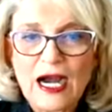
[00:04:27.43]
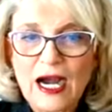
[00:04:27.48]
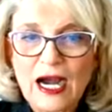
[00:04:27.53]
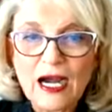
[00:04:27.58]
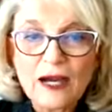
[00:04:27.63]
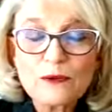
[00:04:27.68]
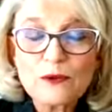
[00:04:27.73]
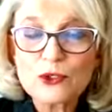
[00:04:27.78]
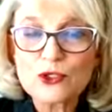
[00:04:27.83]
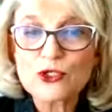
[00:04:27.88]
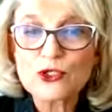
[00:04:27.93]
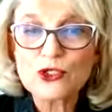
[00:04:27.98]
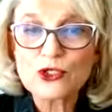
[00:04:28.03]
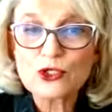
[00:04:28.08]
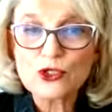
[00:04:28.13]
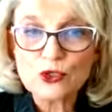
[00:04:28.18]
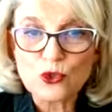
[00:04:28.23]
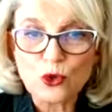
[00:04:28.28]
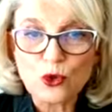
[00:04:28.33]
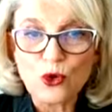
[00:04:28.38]
I was
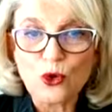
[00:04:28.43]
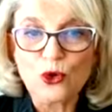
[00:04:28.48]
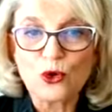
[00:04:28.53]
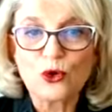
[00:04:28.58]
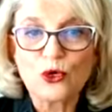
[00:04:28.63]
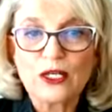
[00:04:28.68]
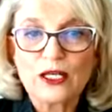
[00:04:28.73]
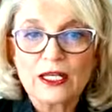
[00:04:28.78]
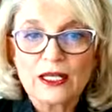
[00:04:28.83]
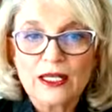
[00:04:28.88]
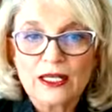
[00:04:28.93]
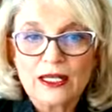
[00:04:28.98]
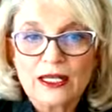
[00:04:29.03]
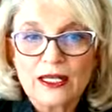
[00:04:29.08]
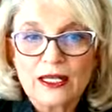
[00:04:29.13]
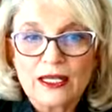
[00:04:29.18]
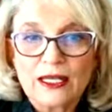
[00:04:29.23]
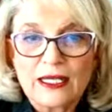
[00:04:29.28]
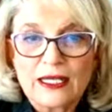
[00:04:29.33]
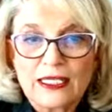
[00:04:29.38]
so
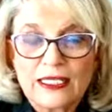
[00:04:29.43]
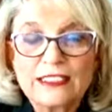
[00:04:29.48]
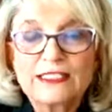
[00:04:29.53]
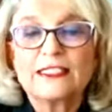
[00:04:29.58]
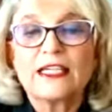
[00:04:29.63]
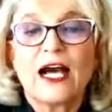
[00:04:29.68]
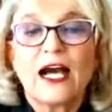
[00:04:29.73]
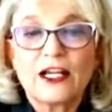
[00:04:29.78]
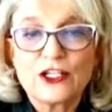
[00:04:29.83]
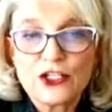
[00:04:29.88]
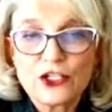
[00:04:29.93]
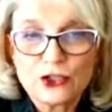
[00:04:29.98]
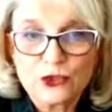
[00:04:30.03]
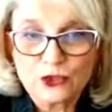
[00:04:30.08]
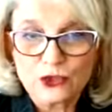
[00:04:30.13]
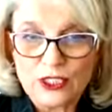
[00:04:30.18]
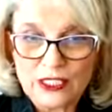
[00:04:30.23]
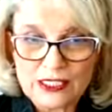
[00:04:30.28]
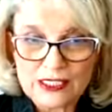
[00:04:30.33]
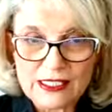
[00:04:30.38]
attached
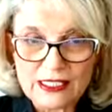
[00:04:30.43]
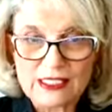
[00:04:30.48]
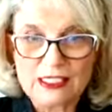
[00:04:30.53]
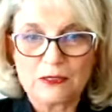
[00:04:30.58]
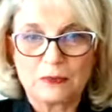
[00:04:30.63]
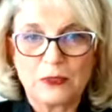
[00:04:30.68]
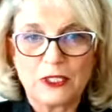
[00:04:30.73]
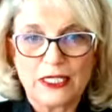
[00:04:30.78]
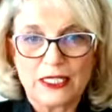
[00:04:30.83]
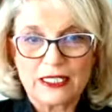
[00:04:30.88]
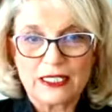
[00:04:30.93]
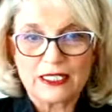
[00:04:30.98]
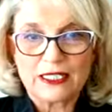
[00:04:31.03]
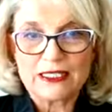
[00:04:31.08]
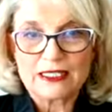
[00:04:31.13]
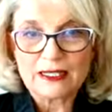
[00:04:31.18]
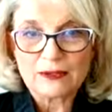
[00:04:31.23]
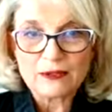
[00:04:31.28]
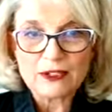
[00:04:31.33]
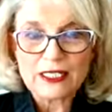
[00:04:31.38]
to this
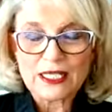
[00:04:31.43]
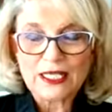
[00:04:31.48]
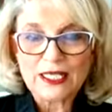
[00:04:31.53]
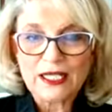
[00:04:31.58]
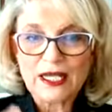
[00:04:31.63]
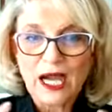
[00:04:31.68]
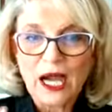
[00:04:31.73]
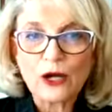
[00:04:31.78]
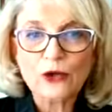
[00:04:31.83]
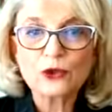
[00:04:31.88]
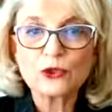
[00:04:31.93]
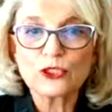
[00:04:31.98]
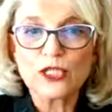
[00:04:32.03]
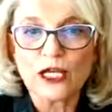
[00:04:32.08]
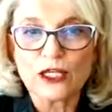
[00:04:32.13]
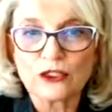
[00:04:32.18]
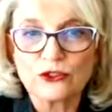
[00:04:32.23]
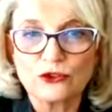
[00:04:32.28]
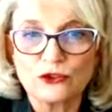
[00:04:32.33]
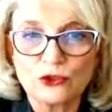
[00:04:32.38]
experience. I was like, how could
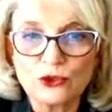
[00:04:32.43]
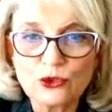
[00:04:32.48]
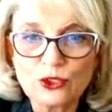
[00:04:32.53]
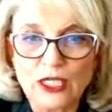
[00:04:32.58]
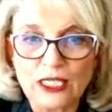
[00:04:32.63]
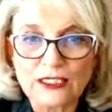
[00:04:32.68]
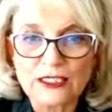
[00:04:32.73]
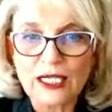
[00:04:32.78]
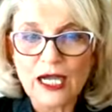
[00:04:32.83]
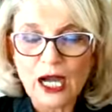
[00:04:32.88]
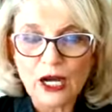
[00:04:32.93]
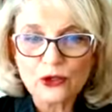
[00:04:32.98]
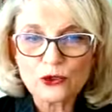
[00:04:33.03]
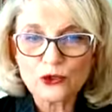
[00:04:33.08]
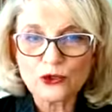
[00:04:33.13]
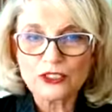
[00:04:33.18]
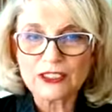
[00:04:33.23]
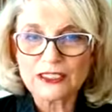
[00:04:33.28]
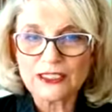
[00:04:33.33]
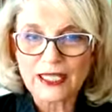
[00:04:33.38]
I do that? How
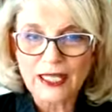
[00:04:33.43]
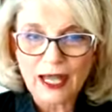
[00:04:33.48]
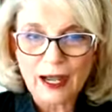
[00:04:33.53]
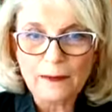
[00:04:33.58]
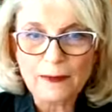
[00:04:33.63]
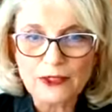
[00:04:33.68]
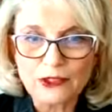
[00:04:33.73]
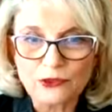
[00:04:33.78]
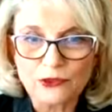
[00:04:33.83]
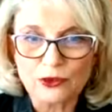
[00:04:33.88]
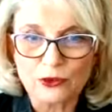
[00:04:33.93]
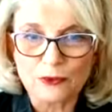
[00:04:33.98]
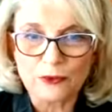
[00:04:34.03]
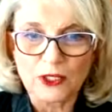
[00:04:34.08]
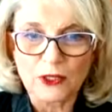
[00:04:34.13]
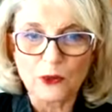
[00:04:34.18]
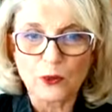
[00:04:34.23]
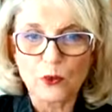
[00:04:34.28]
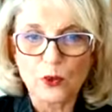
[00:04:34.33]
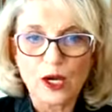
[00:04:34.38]
could it happen to
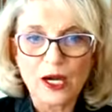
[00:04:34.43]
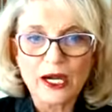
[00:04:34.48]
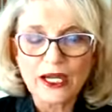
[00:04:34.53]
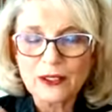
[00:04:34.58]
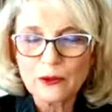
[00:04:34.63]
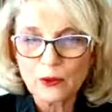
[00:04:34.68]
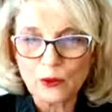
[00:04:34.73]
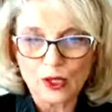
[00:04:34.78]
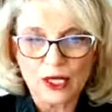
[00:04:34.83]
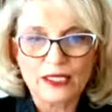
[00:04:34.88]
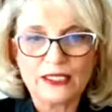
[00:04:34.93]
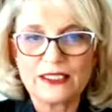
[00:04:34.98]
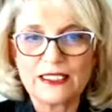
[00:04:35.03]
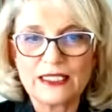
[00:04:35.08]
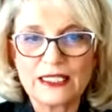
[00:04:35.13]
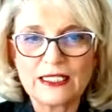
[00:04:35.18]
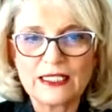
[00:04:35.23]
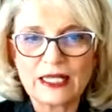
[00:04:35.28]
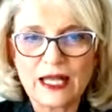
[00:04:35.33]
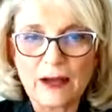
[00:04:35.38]
me? Why, why
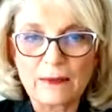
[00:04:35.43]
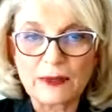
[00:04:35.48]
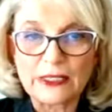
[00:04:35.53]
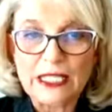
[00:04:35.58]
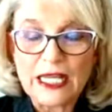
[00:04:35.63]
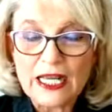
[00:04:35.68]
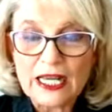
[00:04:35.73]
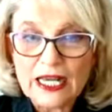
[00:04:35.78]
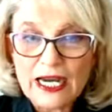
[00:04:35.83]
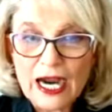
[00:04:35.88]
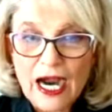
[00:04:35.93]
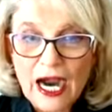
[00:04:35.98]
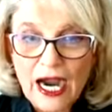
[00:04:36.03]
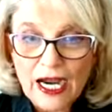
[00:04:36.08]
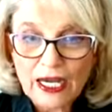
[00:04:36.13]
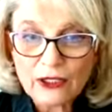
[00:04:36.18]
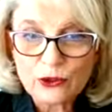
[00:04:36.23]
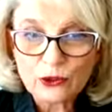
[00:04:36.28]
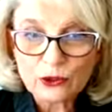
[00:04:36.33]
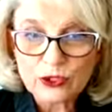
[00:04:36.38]
did it happen?
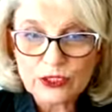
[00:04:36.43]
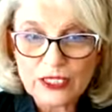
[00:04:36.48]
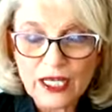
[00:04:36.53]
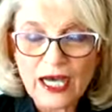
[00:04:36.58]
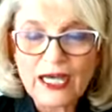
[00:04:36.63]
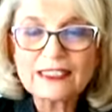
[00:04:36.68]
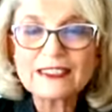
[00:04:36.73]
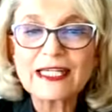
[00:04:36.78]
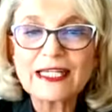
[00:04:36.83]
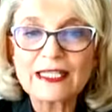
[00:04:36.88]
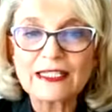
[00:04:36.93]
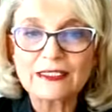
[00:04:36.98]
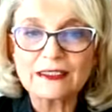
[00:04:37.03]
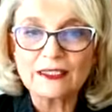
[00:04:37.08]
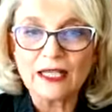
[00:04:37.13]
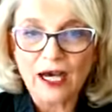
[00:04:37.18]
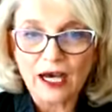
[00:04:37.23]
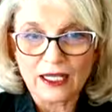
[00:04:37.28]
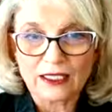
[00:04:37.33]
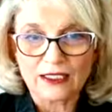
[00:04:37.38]
I could not
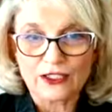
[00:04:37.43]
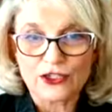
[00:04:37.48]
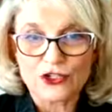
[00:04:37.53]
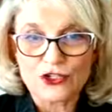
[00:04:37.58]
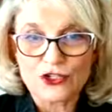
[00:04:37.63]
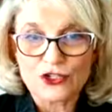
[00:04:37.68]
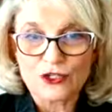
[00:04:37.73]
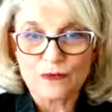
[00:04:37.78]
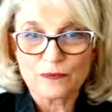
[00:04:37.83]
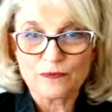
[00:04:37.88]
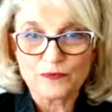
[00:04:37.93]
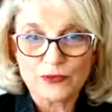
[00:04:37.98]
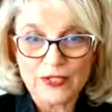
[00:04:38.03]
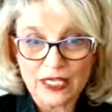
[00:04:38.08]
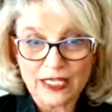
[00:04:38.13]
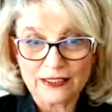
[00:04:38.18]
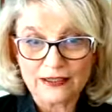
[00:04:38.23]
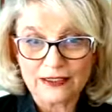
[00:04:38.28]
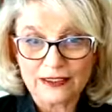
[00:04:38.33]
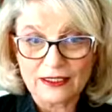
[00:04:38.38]
acknowledge
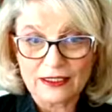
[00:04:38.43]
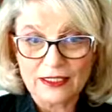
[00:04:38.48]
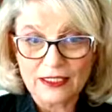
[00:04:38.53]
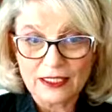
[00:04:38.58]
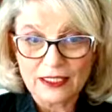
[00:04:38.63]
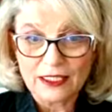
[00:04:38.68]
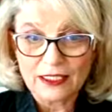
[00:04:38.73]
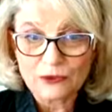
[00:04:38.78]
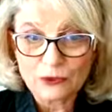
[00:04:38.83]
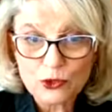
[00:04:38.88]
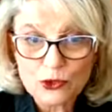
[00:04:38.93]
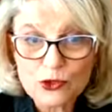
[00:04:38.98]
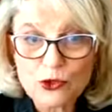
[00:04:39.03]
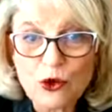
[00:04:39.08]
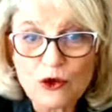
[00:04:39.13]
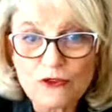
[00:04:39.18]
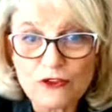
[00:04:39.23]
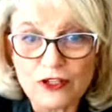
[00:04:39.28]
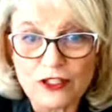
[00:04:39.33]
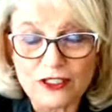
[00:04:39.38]
that it was
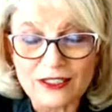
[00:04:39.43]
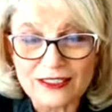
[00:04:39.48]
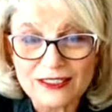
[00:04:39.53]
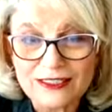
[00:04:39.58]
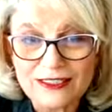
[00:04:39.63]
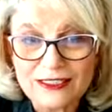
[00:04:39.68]
over.